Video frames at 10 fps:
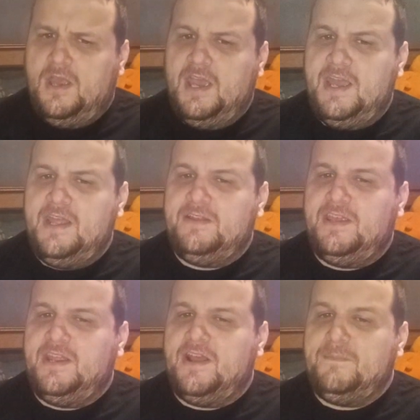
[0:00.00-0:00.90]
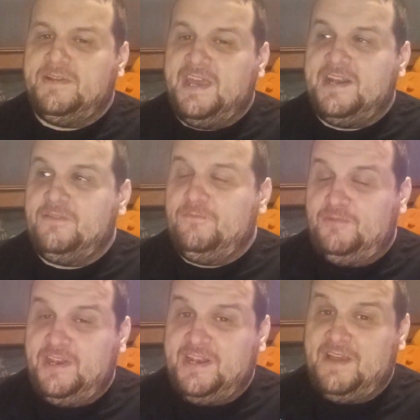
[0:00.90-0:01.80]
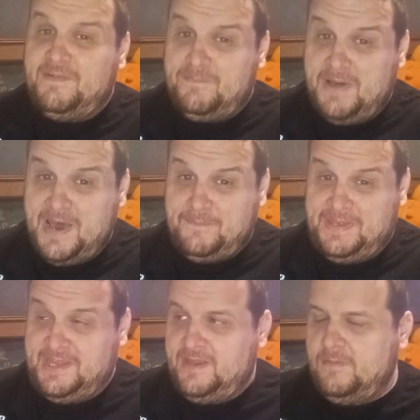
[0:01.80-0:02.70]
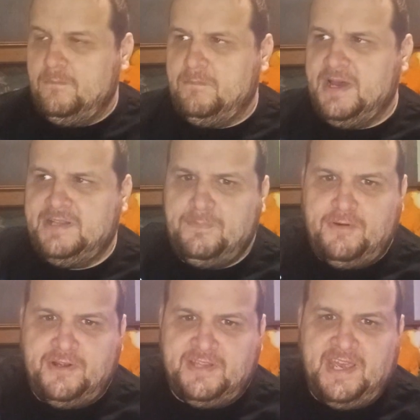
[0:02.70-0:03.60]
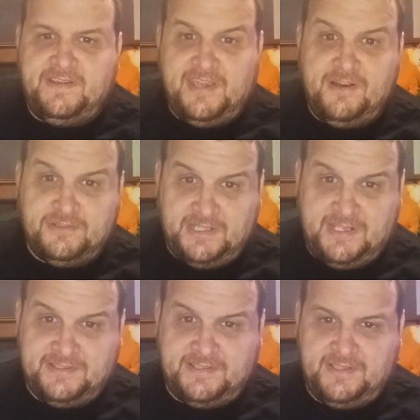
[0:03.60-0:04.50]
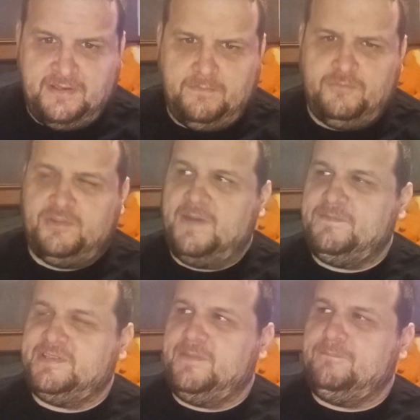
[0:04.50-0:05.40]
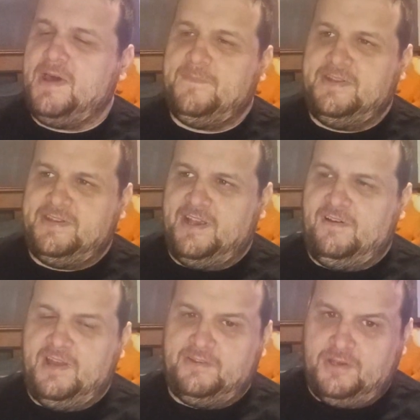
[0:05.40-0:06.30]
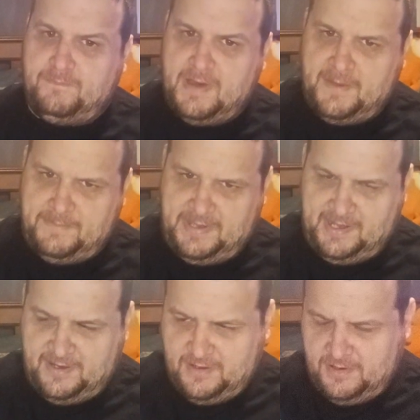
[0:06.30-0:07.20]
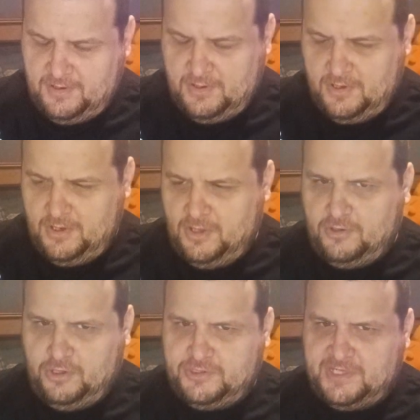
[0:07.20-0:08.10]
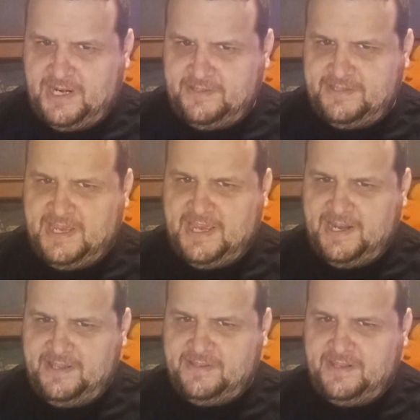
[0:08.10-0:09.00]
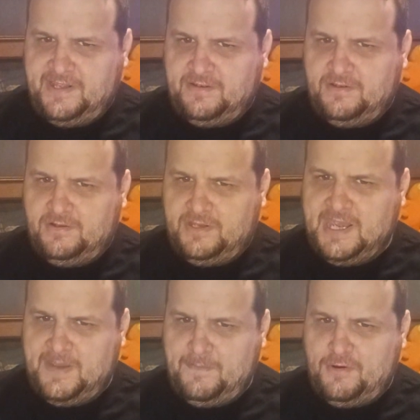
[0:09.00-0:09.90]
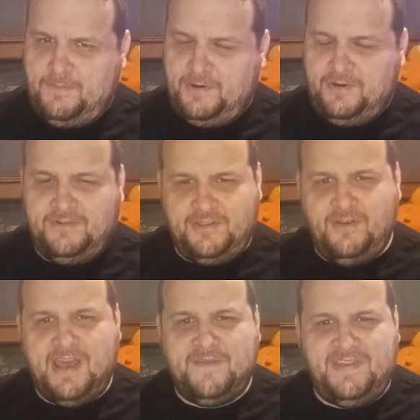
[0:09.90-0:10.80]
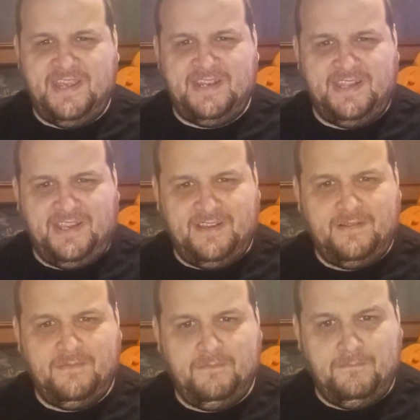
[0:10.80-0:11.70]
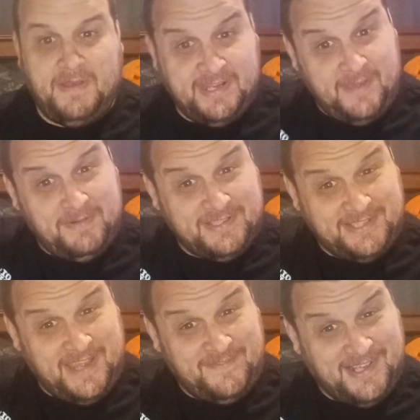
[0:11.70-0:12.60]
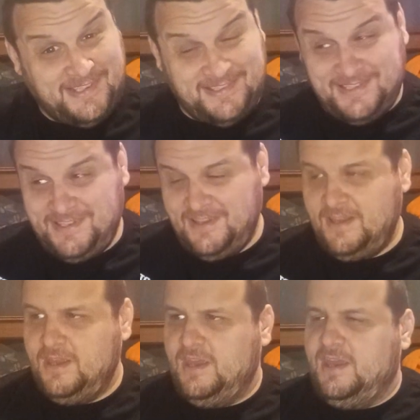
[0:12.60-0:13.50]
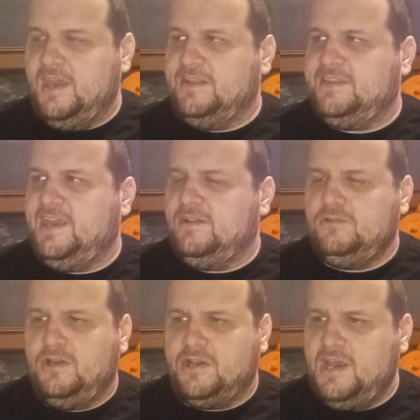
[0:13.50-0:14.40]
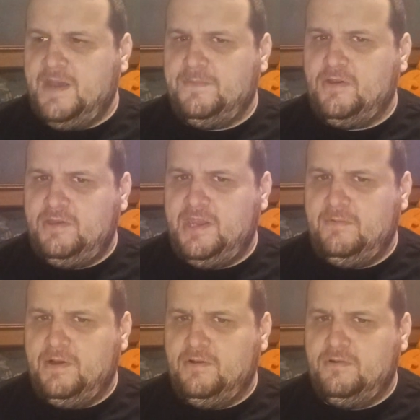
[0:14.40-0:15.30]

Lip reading: And then our protagonist reunite with Poppy, but the prototype kills us, dumped us in Poppy jail, and took Poppy. Looks kind of sad, isn't it? Game over. No happy ending. But Giblet saves us. And says, look, I'm no hero.